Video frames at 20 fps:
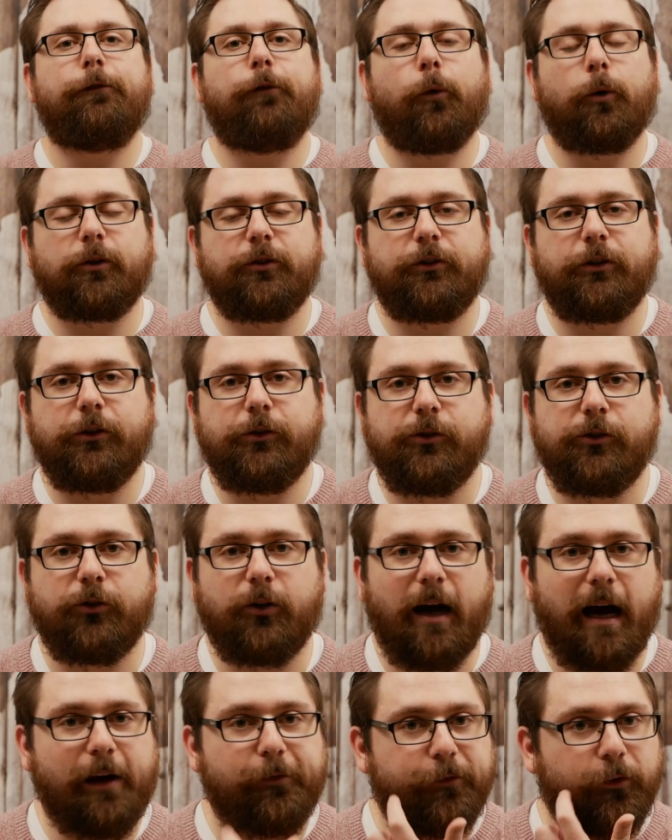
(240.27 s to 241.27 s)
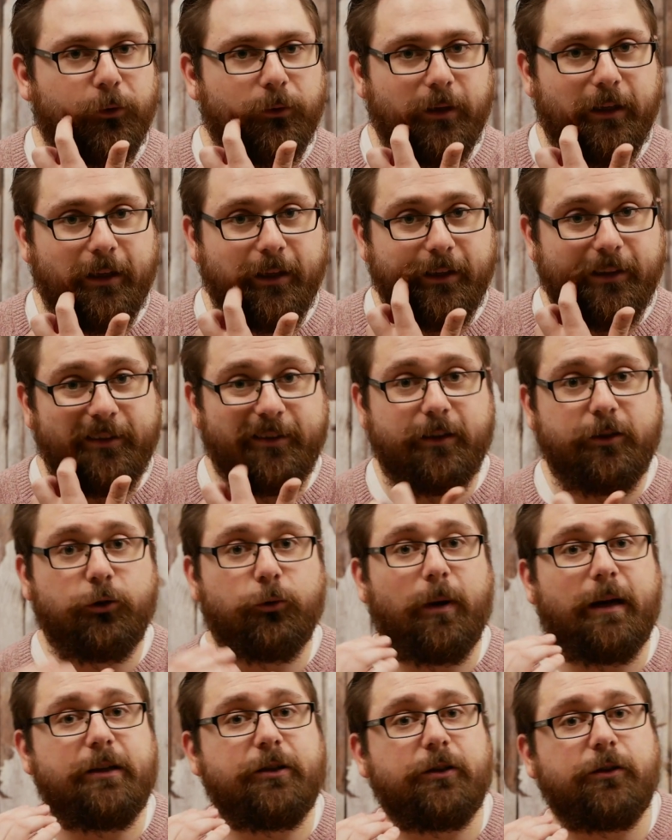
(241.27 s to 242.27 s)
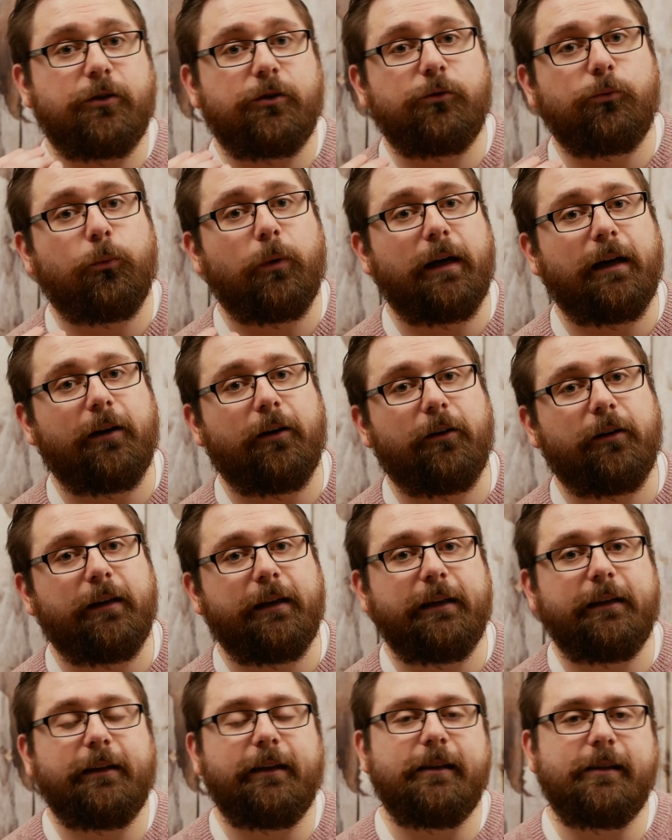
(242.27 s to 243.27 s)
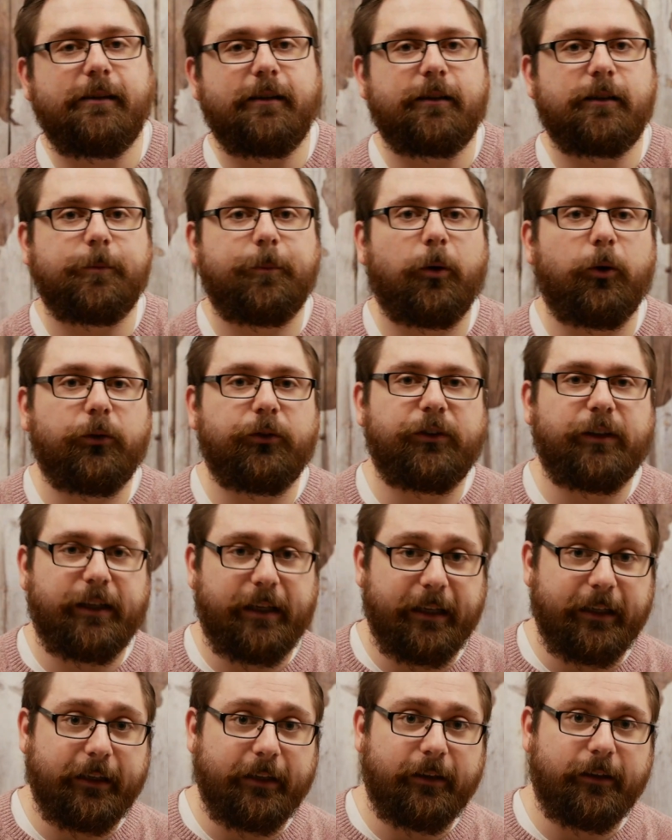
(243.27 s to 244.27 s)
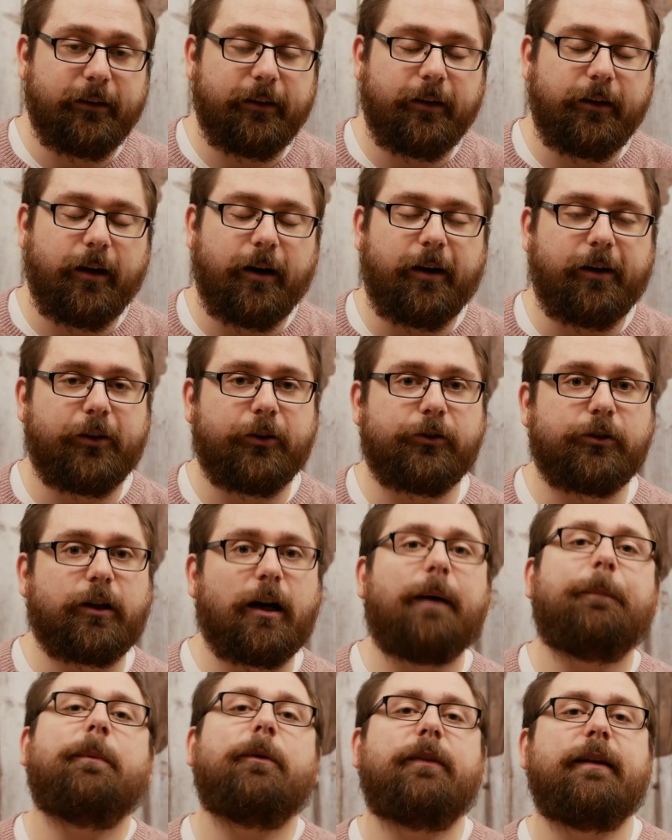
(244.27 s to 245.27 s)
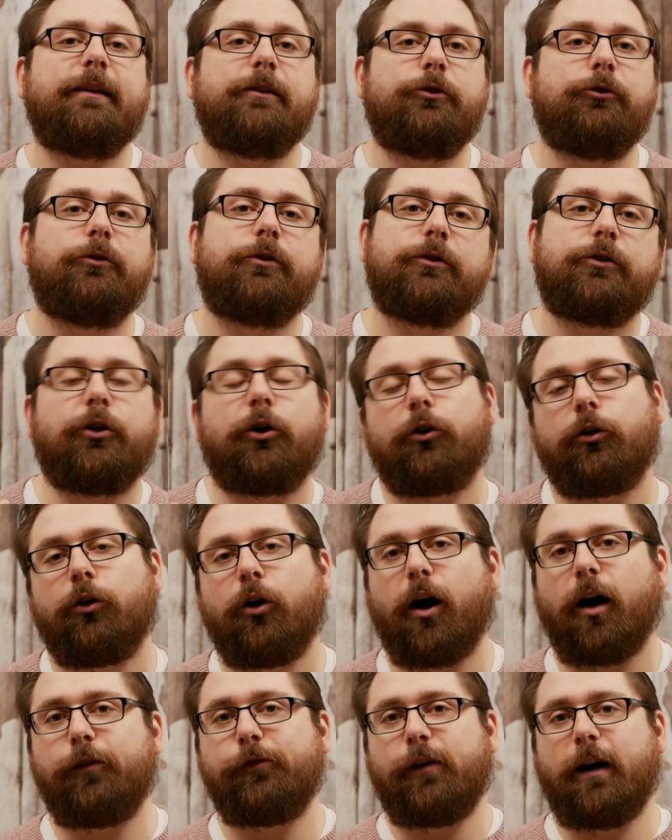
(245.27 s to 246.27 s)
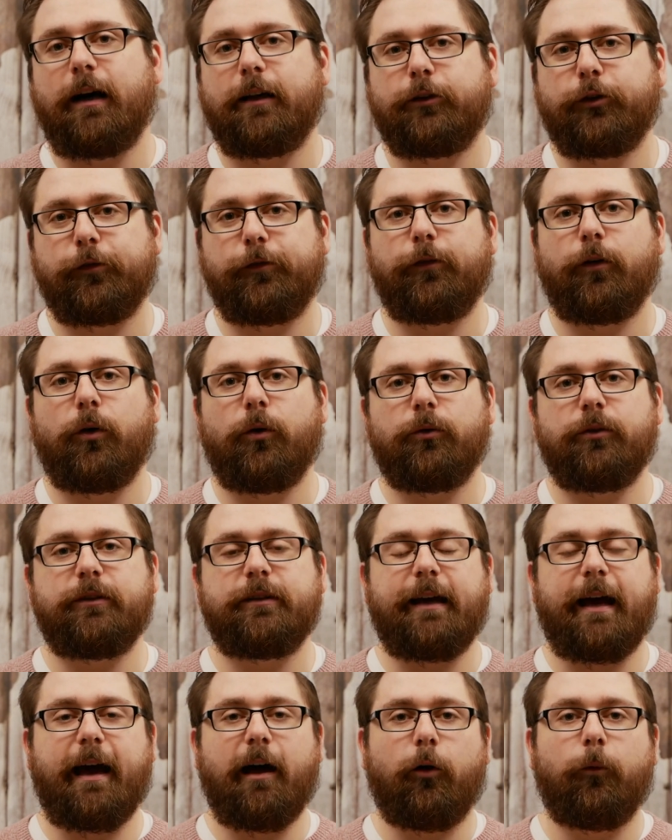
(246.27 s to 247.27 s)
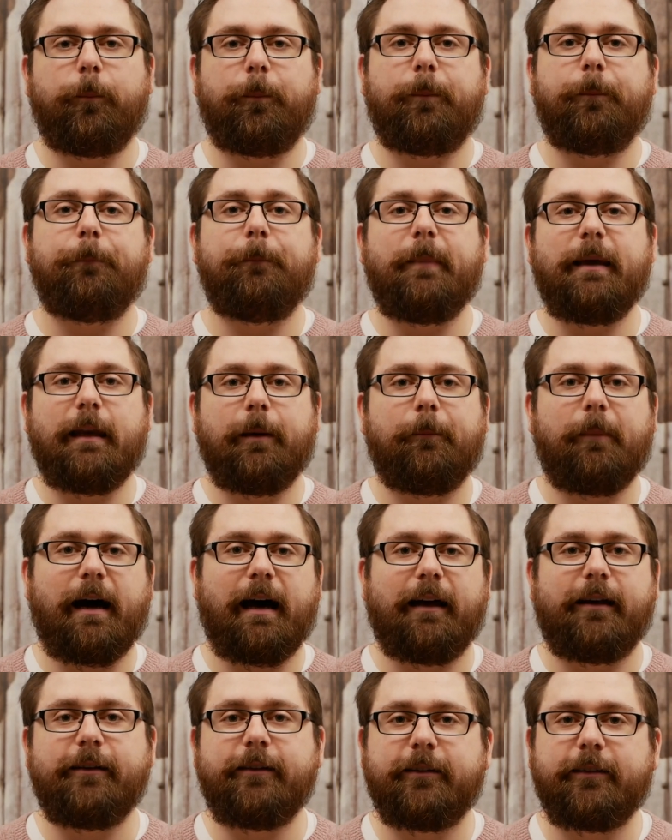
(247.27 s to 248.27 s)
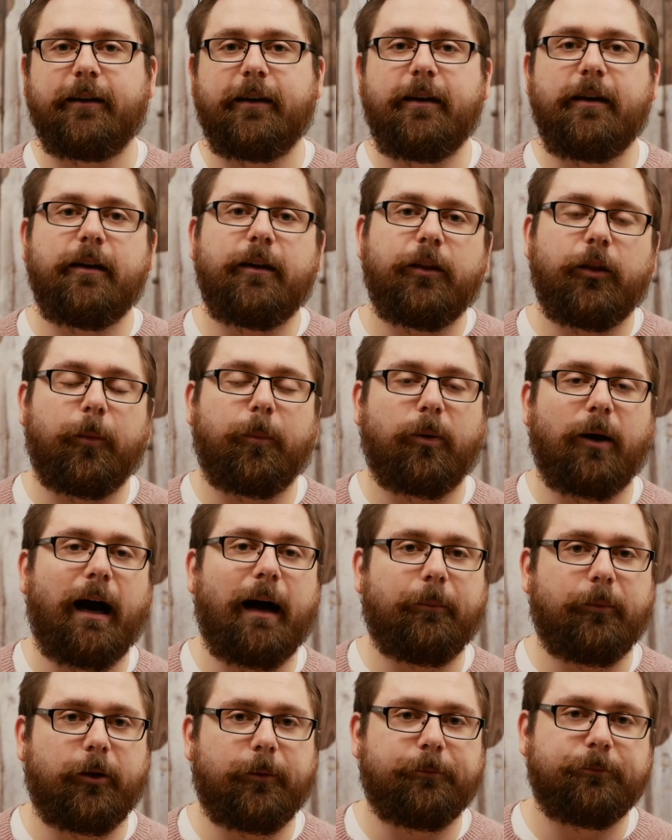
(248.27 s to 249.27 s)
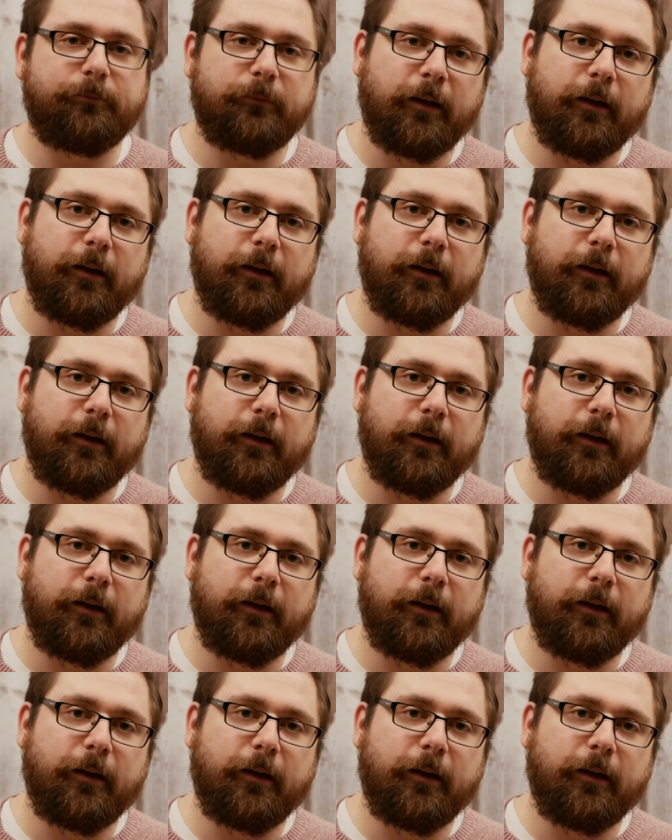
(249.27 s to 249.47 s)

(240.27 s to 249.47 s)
forced to use your iPhone in situations where it is exposed to heat, uh, there's a couple things you can turn off on your phone to help minimize the problem.